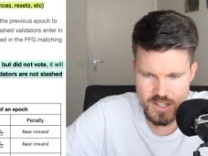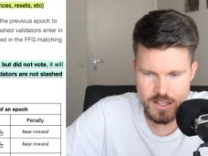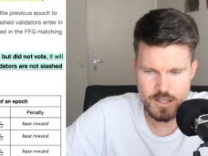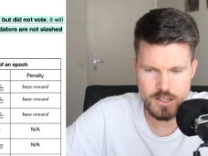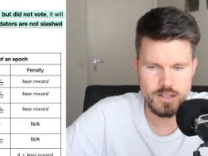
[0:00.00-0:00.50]

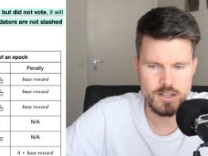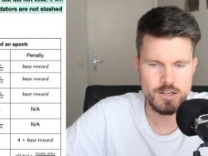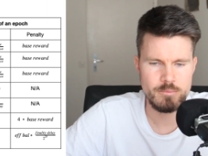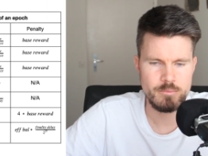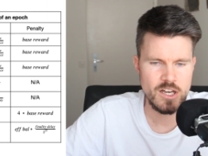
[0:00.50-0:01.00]

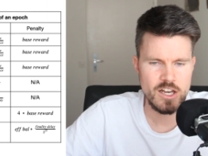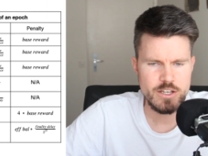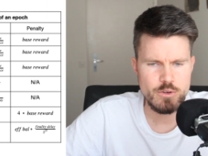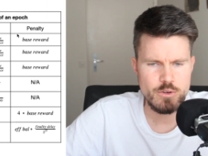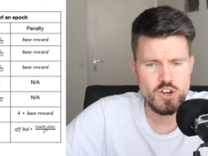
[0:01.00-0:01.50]
Um,
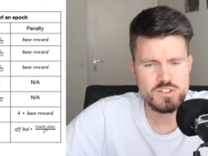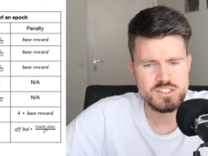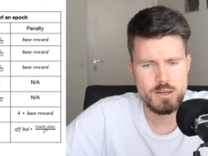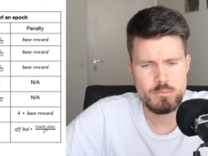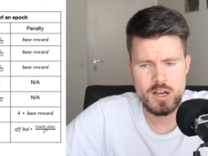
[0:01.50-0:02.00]
here we've got
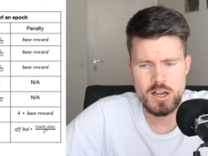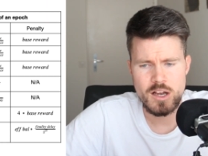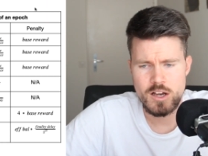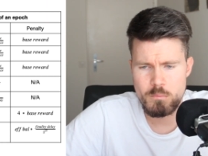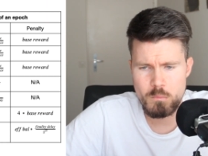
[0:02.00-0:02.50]
some
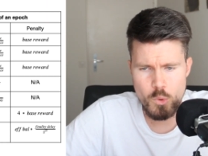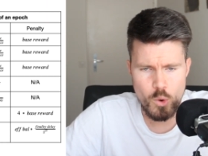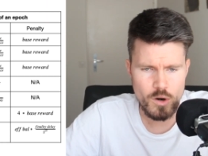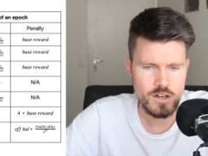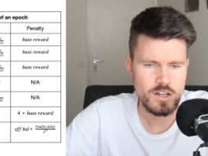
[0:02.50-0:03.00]

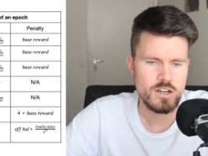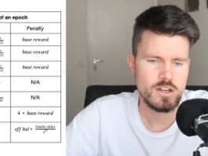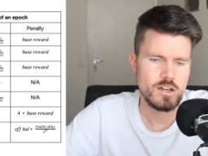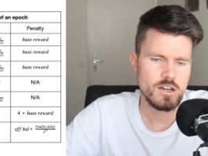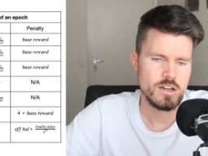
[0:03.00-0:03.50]
more
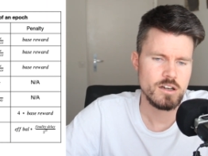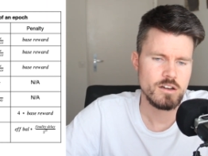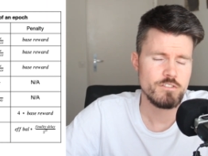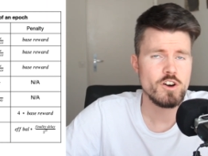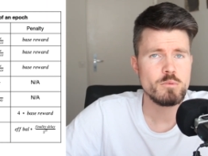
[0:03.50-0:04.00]

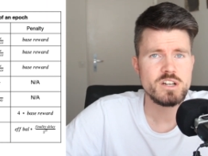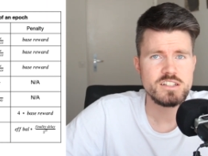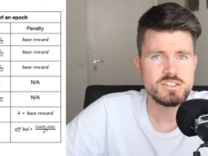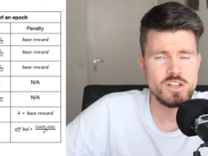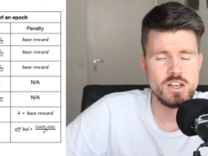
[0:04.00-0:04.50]
uh,
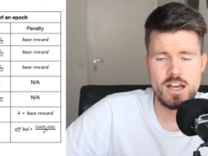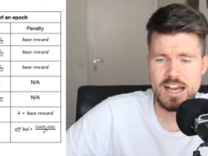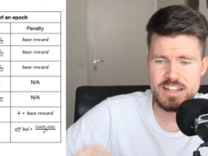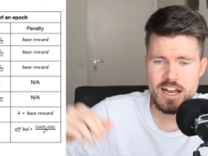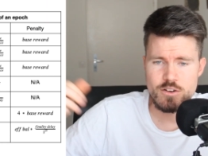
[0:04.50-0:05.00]
formulas
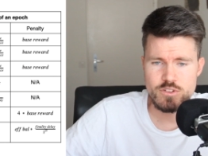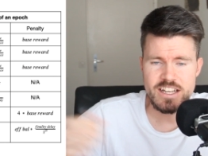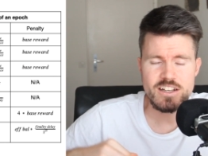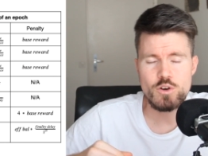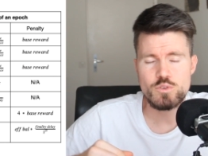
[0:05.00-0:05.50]
and I'll
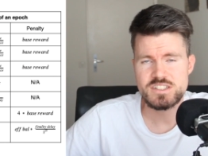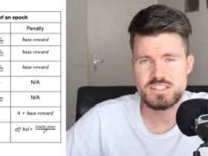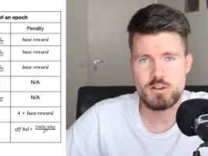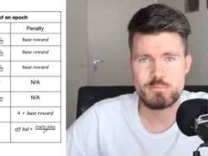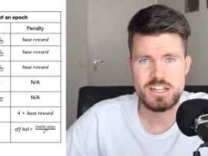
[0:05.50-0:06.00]
link all this
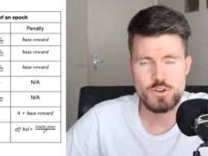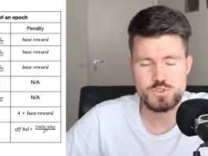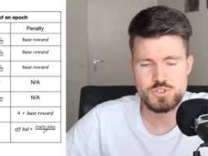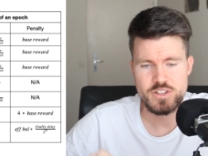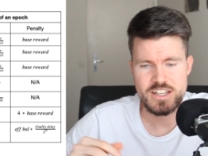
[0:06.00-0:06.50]
down below
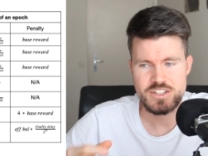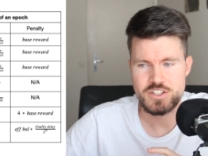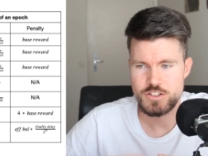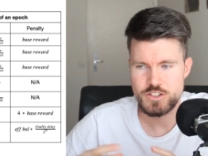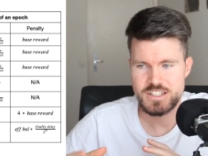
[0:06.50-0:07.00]
so that you
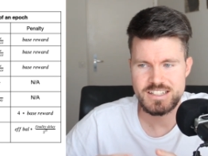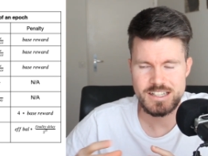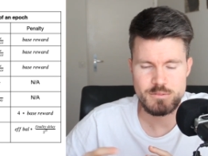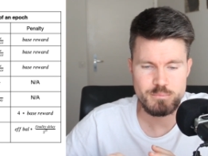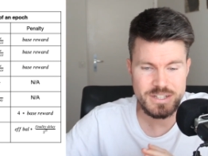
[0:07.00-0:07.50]
can look at it
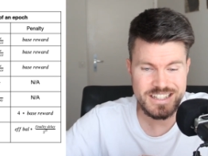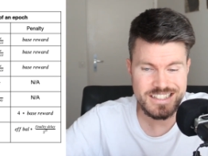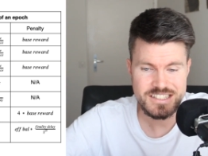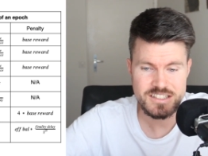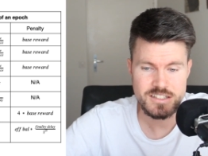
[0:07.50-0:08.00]
in
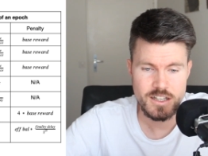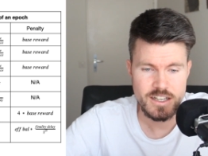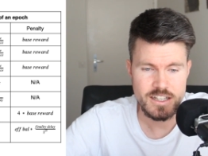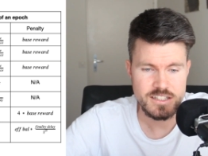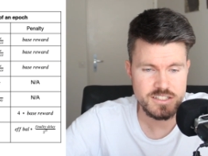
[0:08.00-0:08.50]
peace.
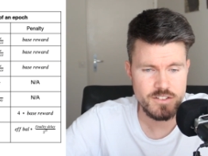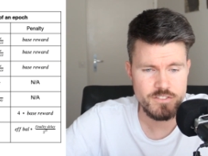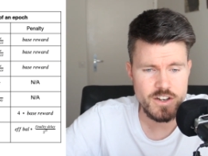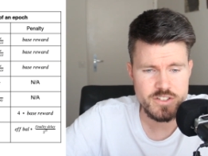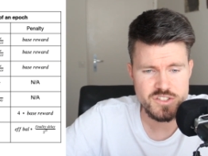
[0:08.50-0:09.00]
It's
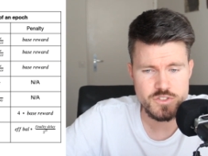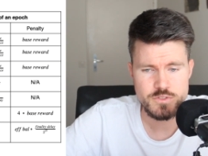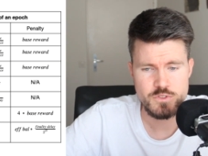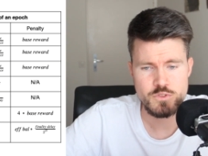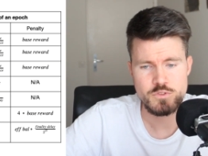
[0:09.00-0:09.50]
very
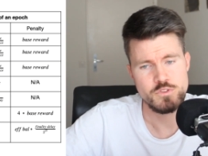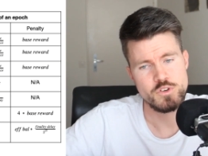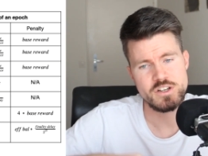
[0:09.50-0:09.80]
useful for